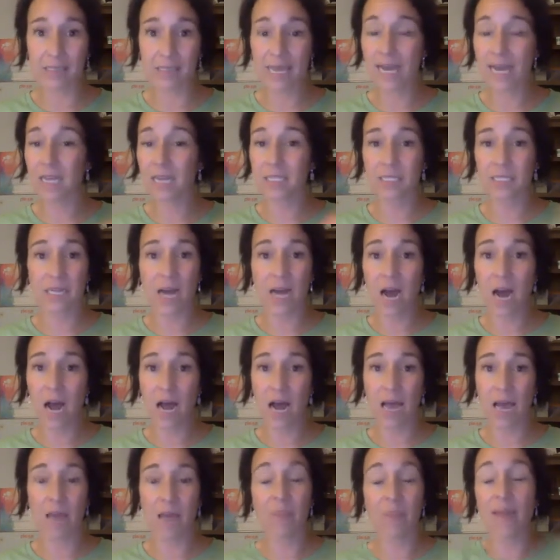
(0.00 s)
That is
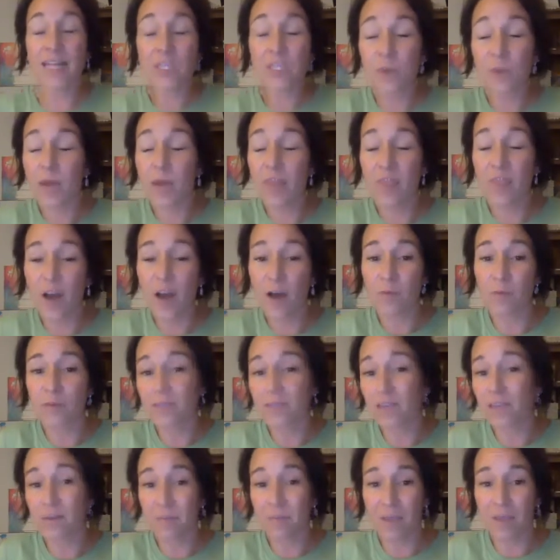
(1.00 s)
not. And that's what I thought was
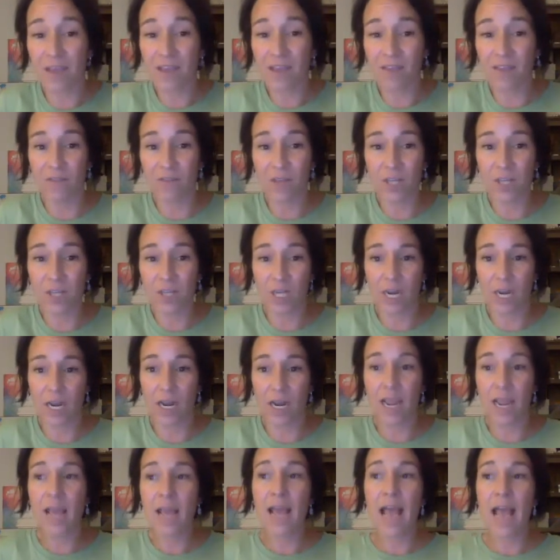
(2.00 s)
going to be at convention.
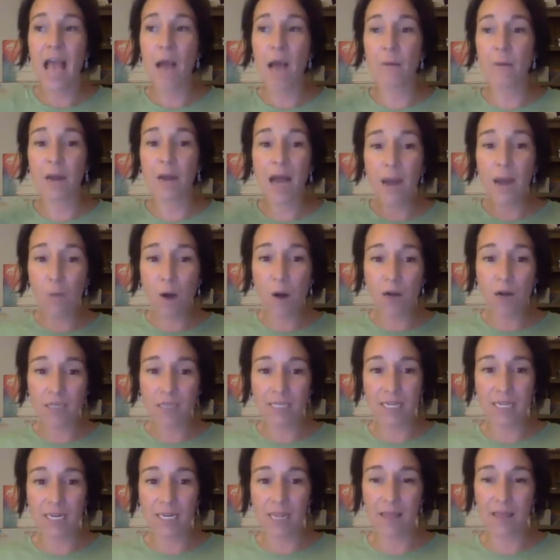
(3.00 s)
And when I walked
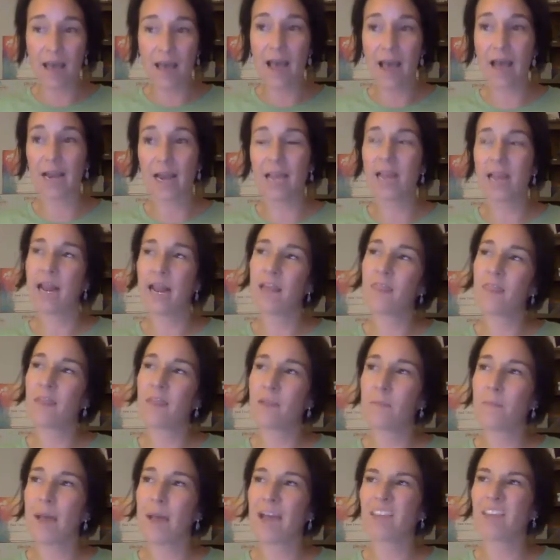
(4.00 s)
into that, and I
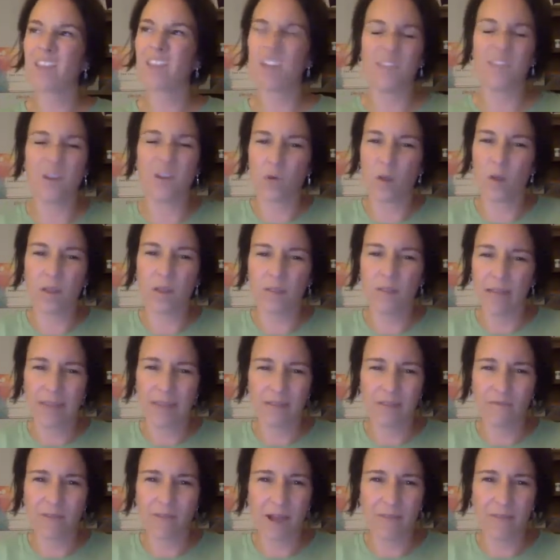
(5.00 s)
think back then there were only like
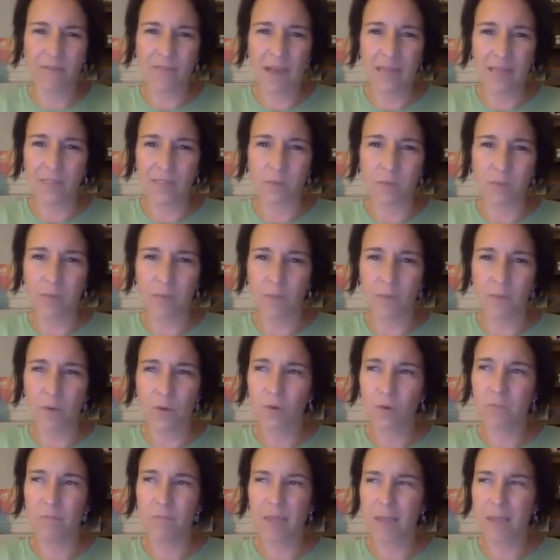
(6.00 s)
5,000
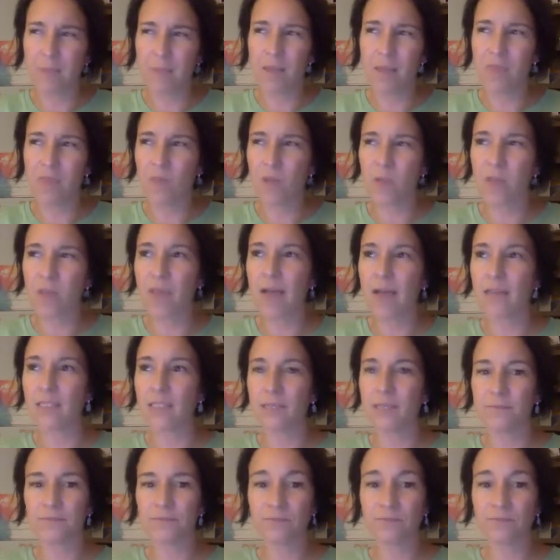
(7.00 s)
people, maybe 3,000.